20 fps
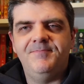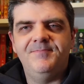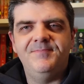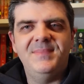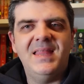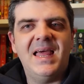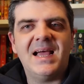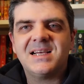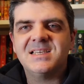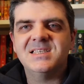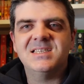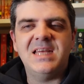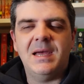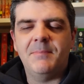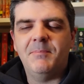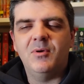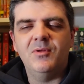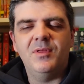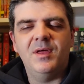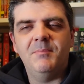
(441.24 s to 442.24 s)
next
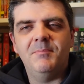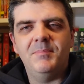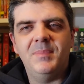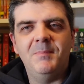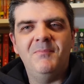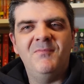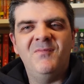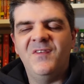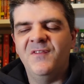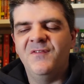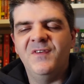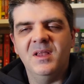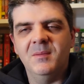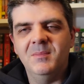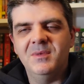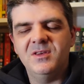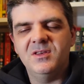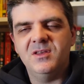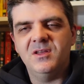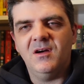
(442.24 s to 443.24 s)
step or the, the
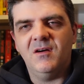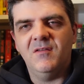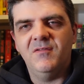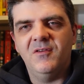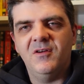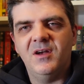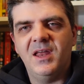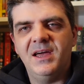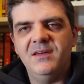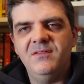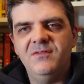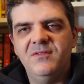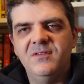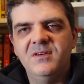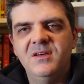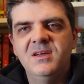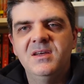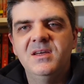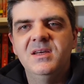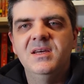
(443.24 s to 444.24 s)
fulfillment of their life
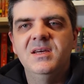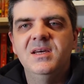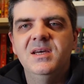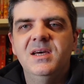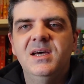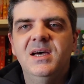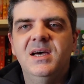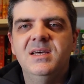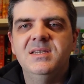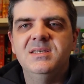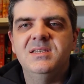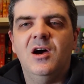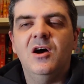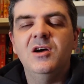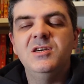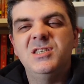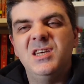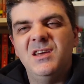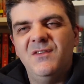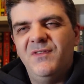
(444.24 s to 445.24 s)
and
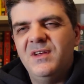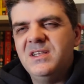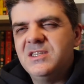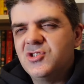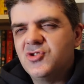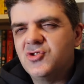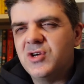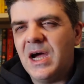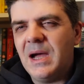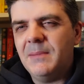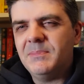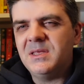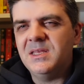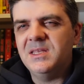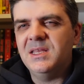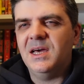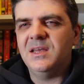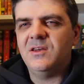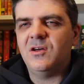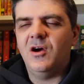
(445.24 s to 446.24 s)
how she feels trapped
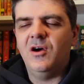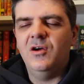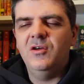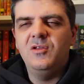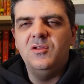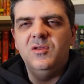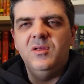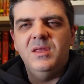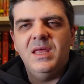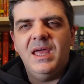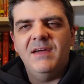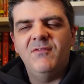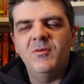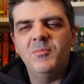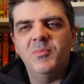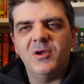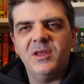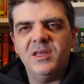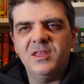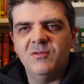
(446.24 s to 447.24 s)
in that, how
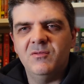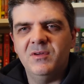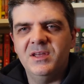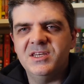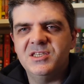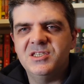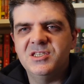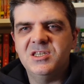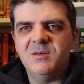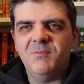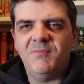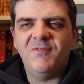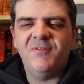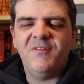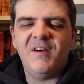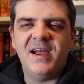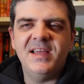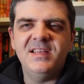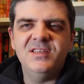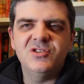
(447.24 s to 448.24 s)
everybody in the relationship
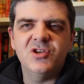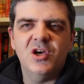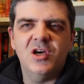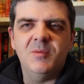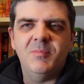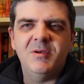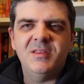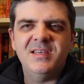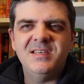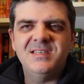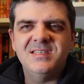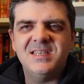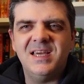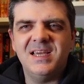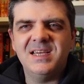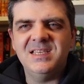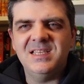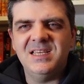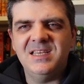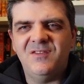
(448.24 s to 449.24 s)
finds out about these
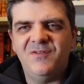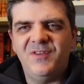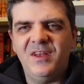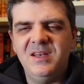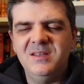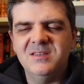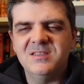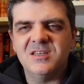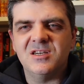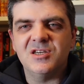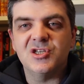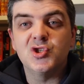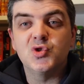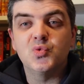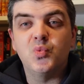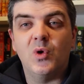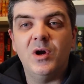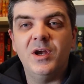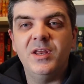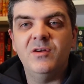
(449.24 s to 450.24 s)
things, these feelings that are
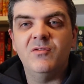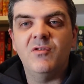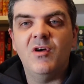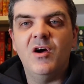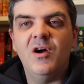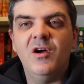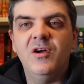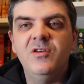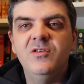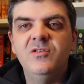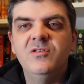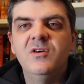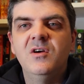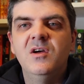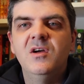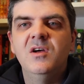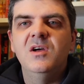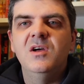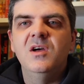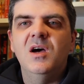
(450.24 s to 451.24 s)
swirling around,
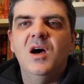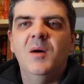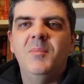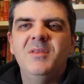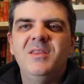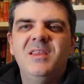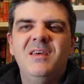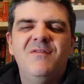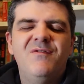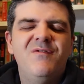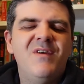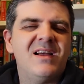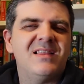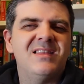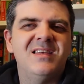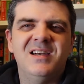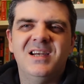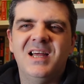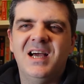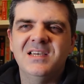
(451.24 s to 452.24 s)
about the
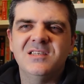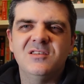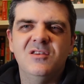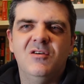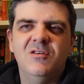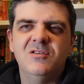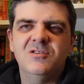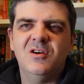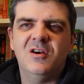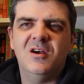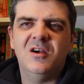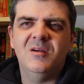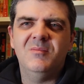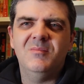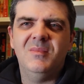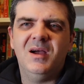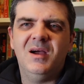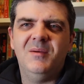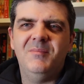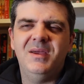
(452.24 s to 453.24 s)
effect that it has long
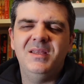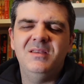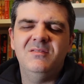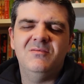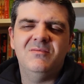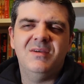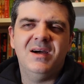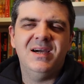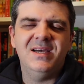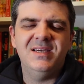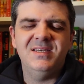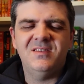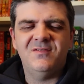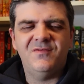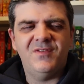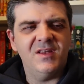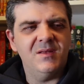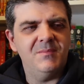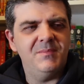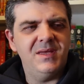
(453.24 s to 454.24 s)
term. I mean, rise
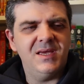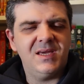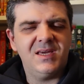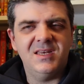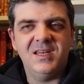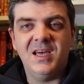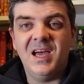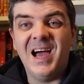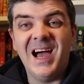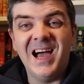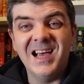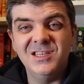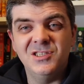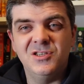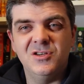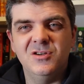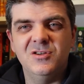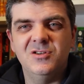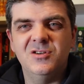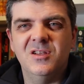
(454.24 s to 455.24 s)
filmmaking,
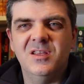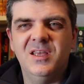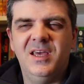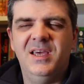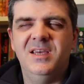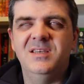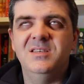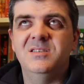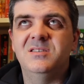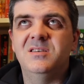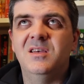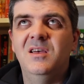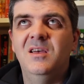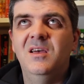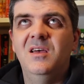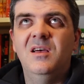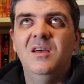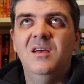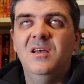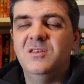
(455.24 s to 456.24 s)
as usual, is
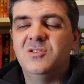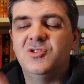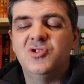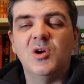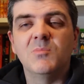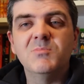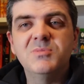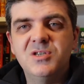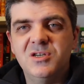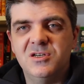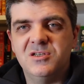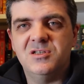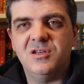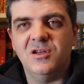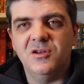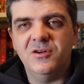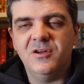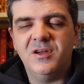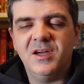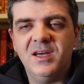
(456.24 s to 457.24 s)
sumptuous to
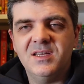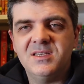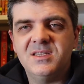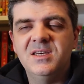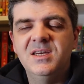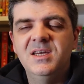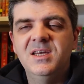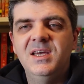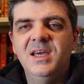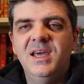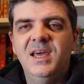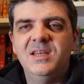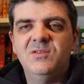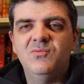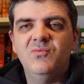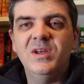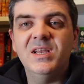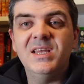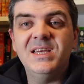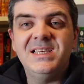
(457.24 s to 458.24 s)
look at. It
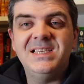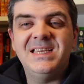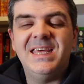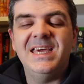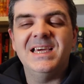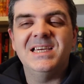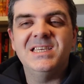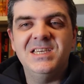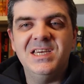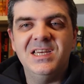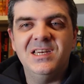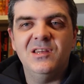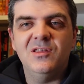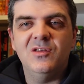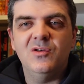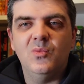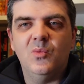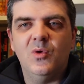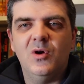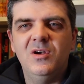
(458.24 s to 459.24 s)
really takes you into
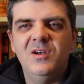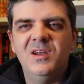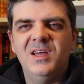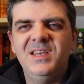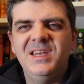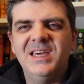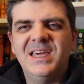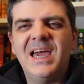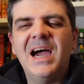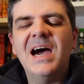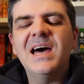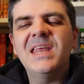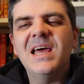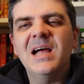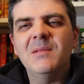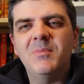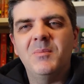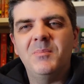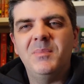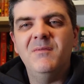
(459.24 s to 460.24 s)
the world, and you can't
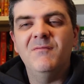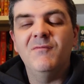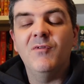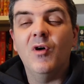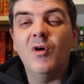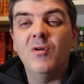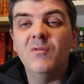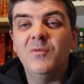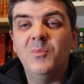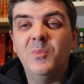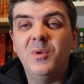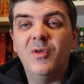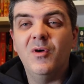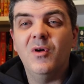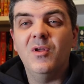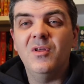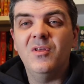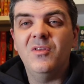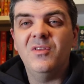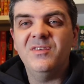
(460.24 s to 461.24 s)
help but be involved with
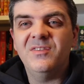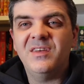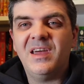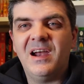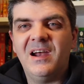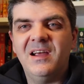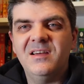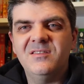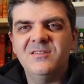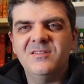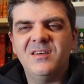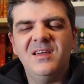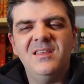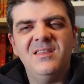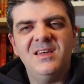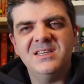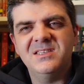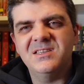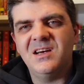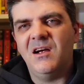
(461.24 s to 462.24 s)
all of these characters. I
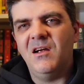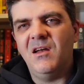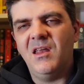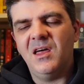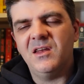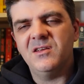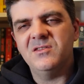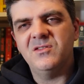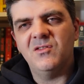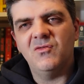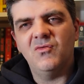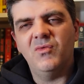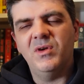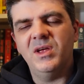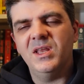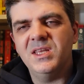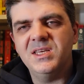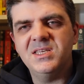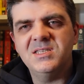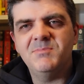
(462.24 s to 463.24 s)
think Charlotte is a
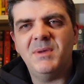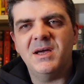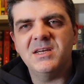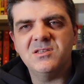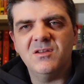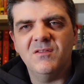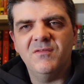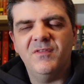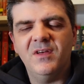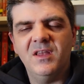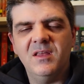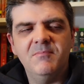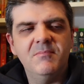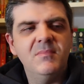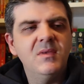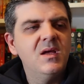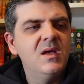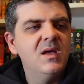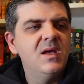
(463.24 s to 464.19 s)
really special film,